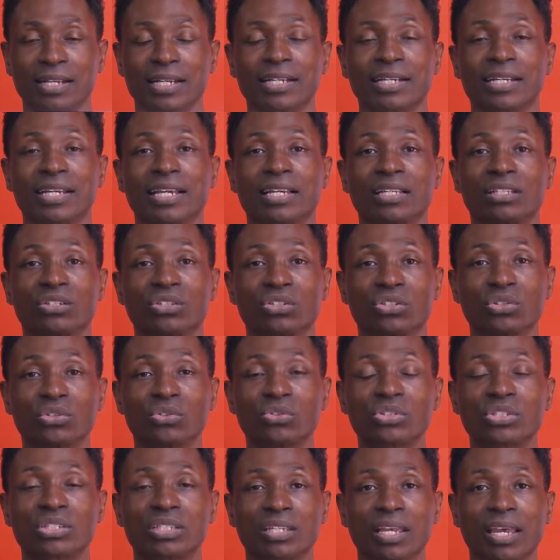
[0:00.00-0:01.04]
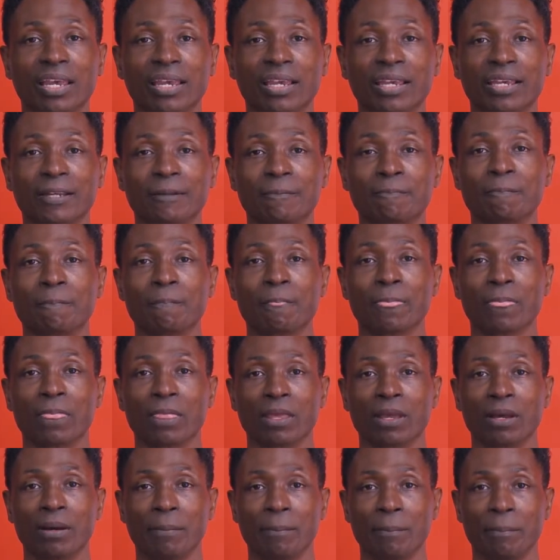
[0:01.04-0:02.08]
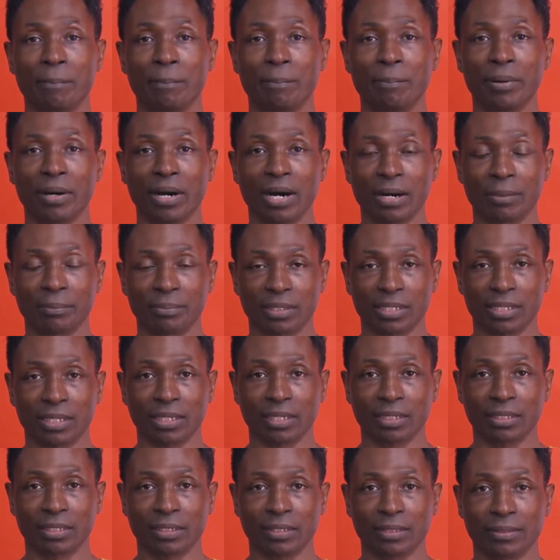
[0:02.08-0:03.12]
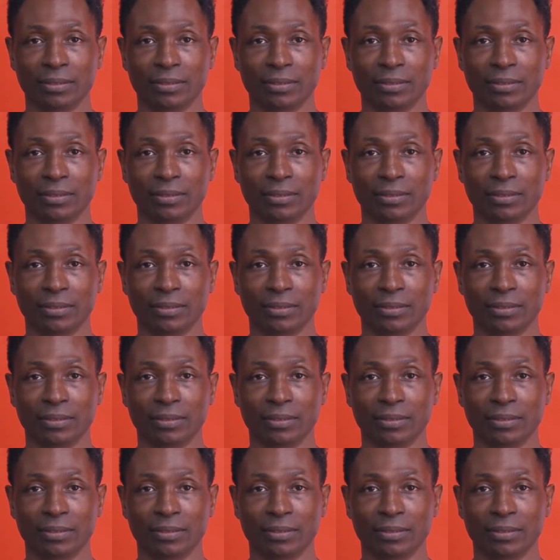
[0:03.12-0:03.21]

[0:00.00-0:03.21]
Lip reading: Can you say pumpkin?